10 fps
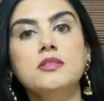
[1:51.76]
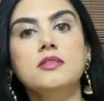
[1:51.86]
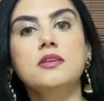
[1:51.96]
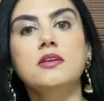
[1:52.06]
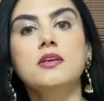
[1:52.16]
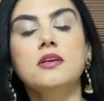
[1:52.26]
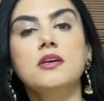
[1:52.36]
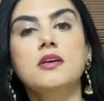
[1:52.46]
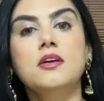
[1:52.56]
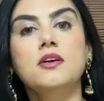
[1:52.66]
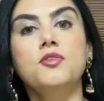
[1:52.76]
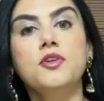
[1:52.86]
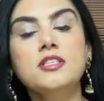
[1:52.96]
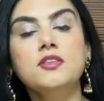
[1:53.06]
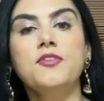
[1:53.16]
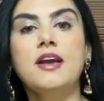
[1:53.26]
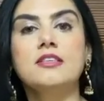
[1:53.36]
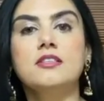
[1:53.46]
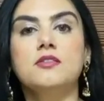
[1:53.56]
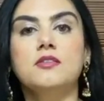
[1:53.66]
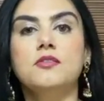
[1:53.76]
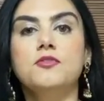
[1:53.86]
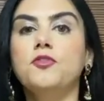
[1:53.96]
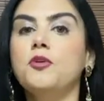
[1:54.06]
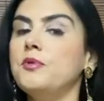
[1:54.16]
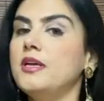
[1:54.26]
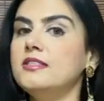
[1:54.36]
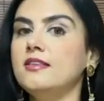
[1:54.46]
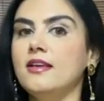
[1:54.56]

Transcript: is the risk factor for breast